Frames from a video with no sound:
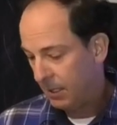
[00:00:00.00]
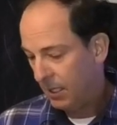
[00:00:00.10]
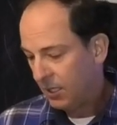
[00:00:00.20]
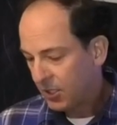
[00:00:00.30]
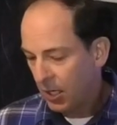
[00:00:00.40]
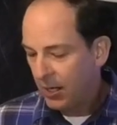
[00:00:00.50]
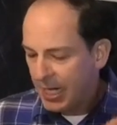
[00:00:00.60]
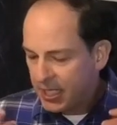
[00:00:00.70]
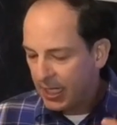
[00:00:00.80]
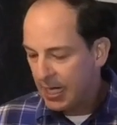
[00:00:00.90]
So
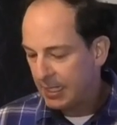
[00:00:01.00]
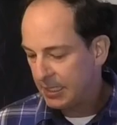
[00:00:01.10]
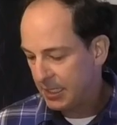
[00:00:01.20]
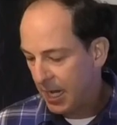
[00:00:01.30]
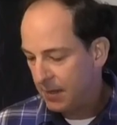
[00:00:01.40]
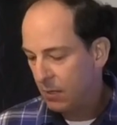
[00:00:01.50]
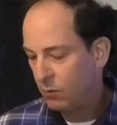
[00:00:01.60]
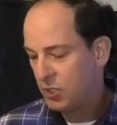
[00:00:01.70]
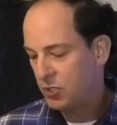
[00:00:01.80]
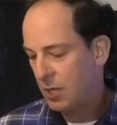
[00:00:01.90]
as you can understand, there
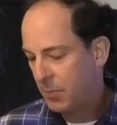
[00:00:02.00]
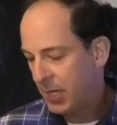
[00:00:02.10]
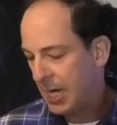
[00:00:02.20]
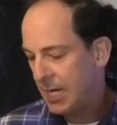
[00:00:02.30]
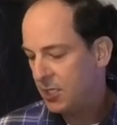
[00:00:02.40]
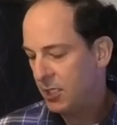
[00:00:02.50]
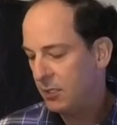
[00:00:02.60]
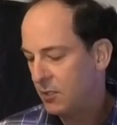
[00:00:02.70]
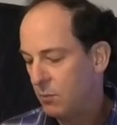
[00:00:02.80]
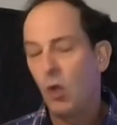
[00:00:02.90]
was
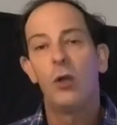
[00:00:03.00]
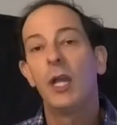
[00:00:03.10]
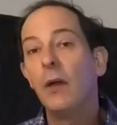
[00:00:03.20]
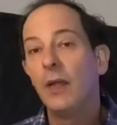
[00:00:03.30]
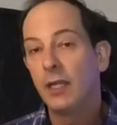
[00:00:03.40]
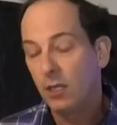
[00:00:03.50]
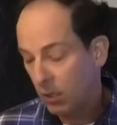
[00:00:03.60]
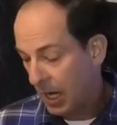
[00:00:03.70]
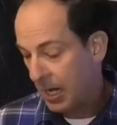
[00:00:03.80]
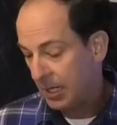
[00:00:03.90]
trepidation, some ongoing
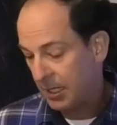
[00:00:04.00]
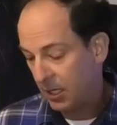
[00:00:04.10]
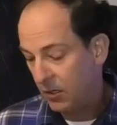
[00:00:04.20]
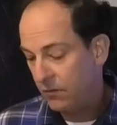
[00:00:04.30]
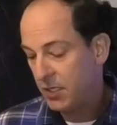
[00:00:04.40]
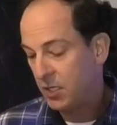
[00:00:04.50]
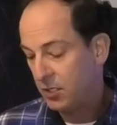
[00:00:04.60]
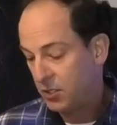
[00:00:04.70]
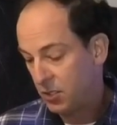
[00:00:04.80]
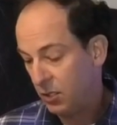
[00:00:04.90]

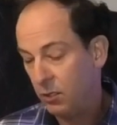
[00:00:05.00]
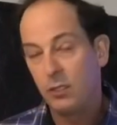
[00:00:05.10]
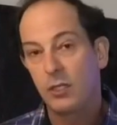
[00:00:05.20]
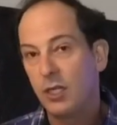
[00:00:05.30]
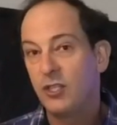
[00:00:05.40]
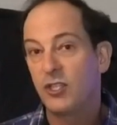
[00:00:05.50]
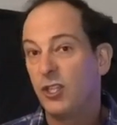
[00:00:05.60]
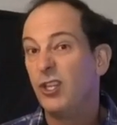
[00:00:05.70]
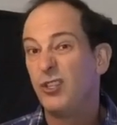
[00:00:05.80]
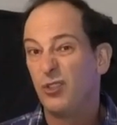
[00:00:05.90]
COVID
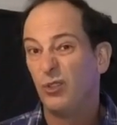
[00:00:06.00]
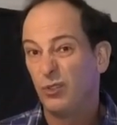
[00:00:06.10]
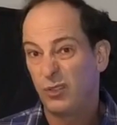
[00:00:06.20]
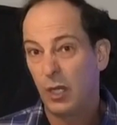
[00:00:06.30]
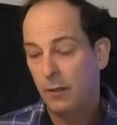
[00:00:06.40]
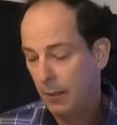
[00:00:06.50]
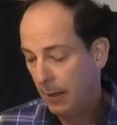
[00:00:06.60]
concerns also.